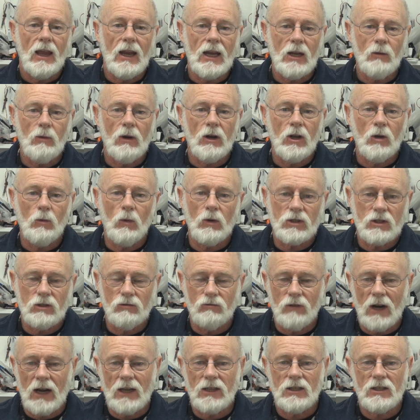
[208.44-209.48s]
anyone who wants to
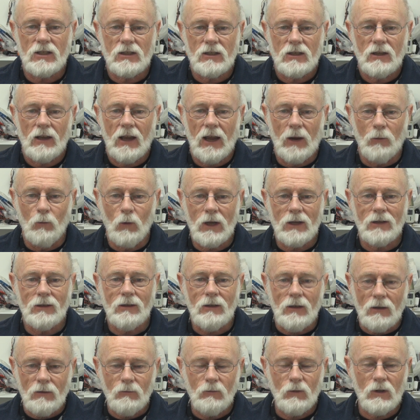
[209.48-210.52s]
race and
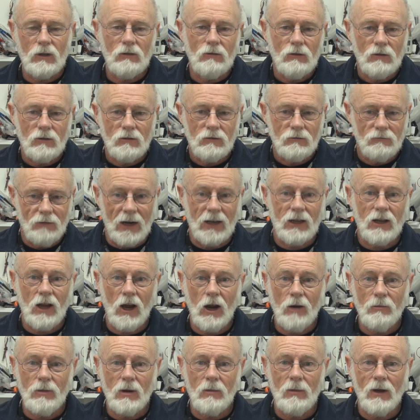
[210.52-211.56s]
win will run a
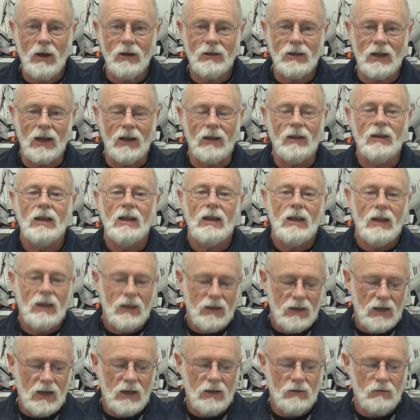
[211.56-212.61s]
Cobra motor.
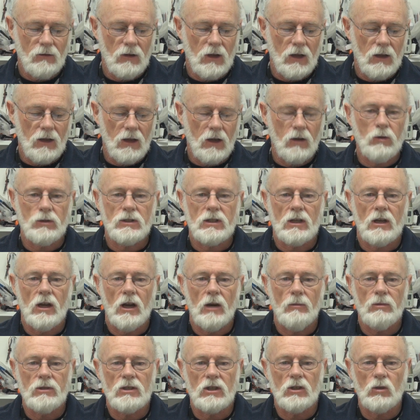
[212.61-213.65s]
Now, of course, the
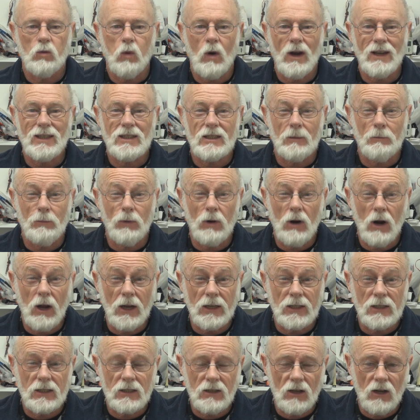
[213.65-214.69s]
Cobras are twice the
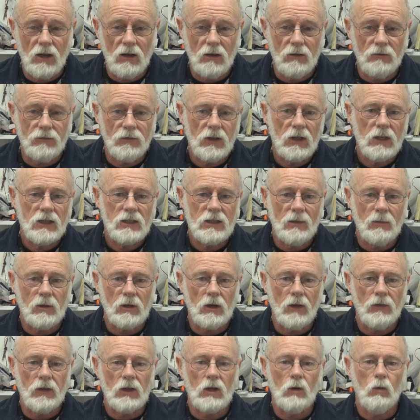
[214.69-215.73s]
price of something
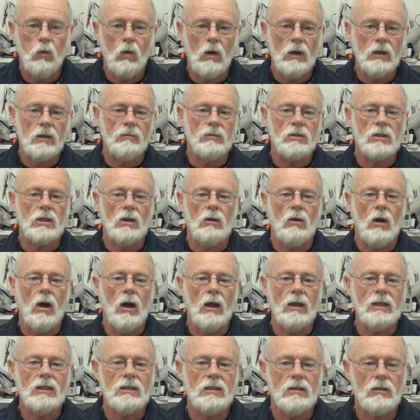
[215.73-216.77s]
like the Quantum, so
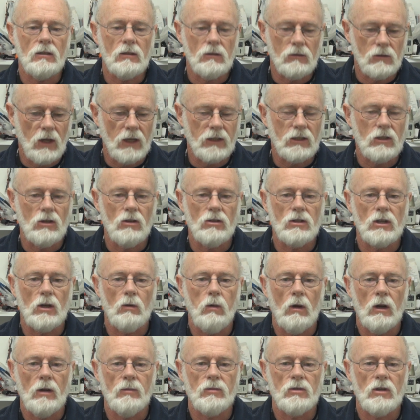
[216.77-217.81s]
I still like to use the
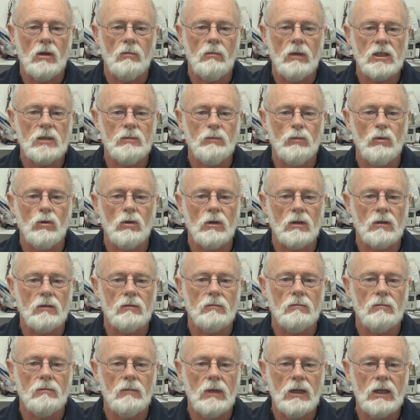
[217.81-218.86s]
Quantums on my sport
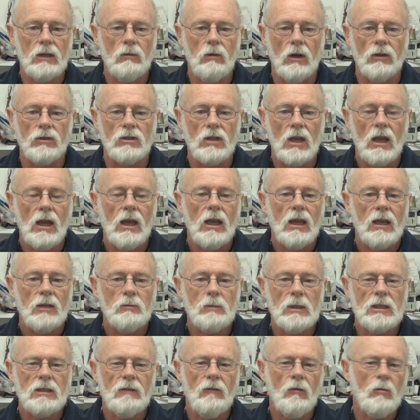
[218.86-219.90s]
mini quads,
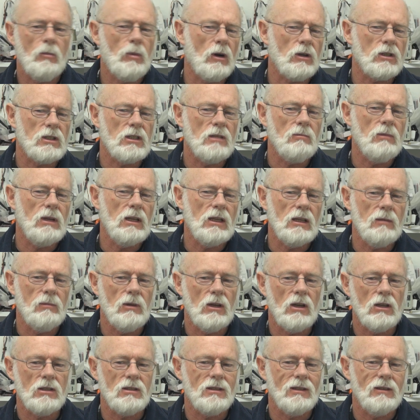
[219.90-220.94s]
especially for proximity,
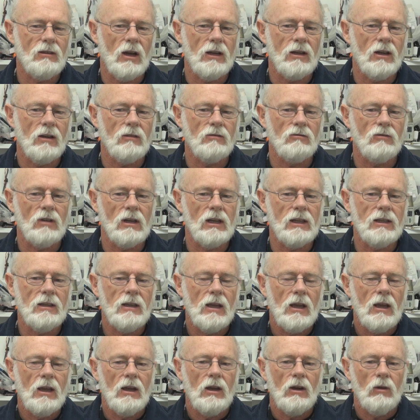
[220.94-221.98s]
because I don't really
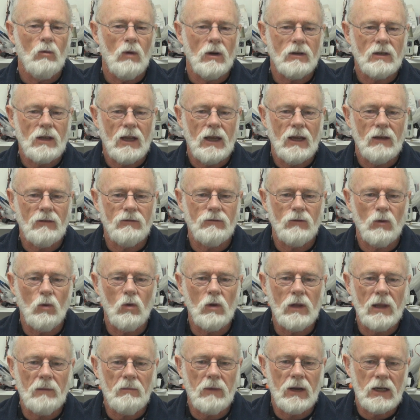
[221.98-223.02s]
want to have
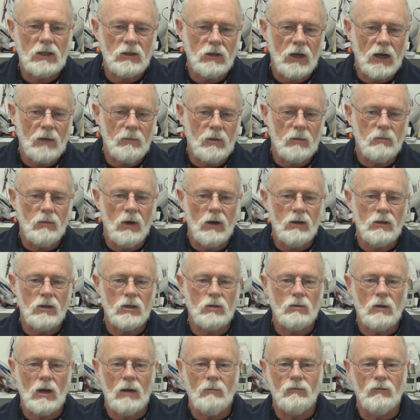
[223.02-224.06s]
all that money tied up in
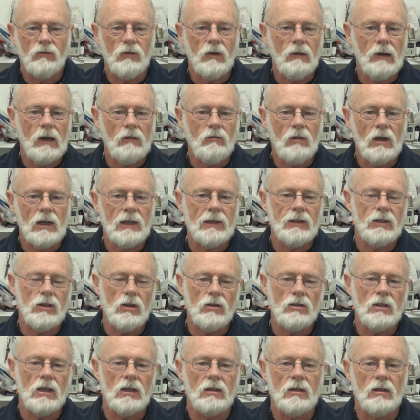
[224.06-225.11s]
motors when I'm very rarely
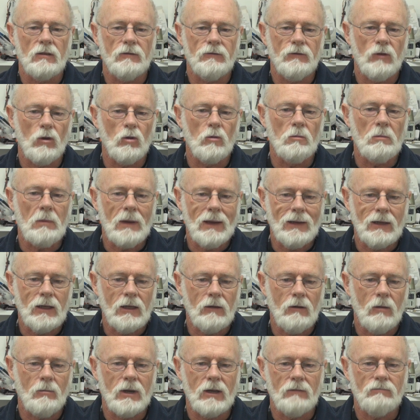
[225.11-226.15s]
using the full
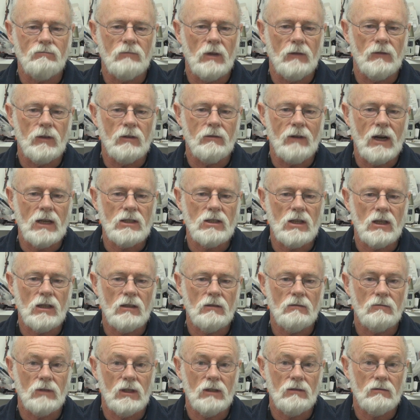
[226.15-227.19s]
power. But if you're
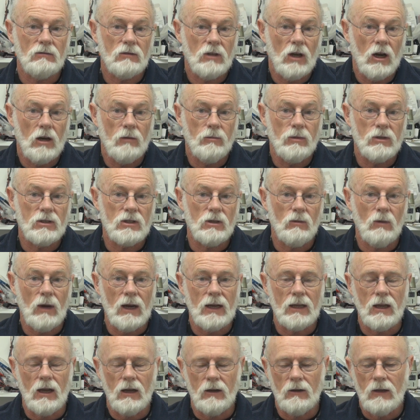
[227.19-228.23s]
racing, well, Cobra's the way
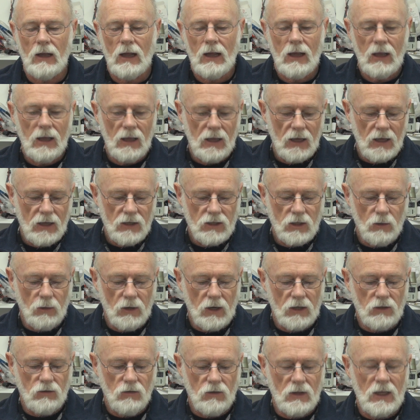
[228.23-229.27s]
to go. So when
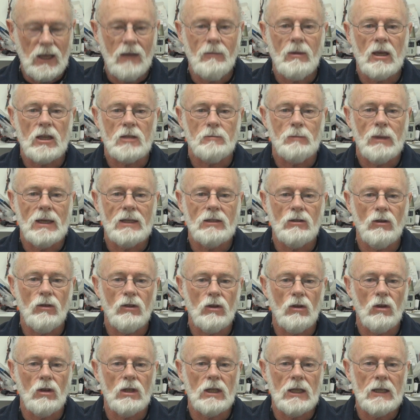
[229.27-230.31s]
I do the
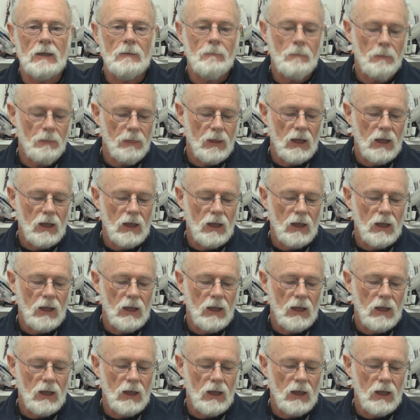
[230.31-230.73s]
MXP230